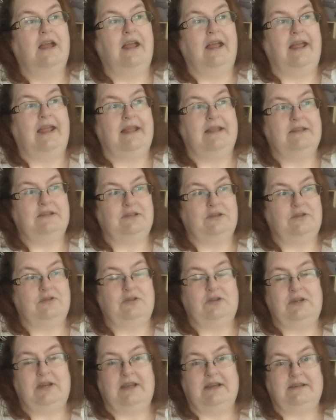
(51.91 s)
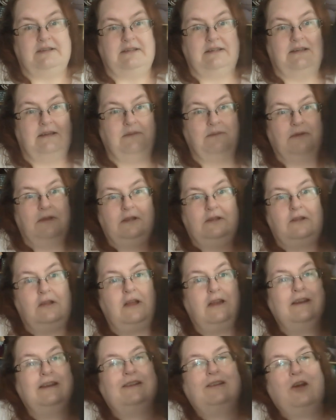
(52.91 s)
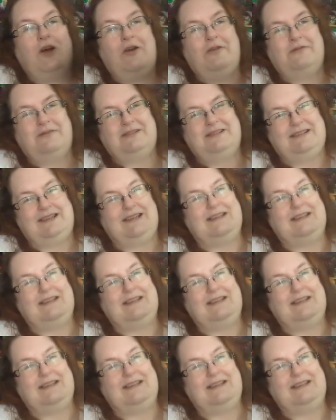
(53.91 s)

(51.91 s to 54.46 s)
and so she has to give me a lot of comments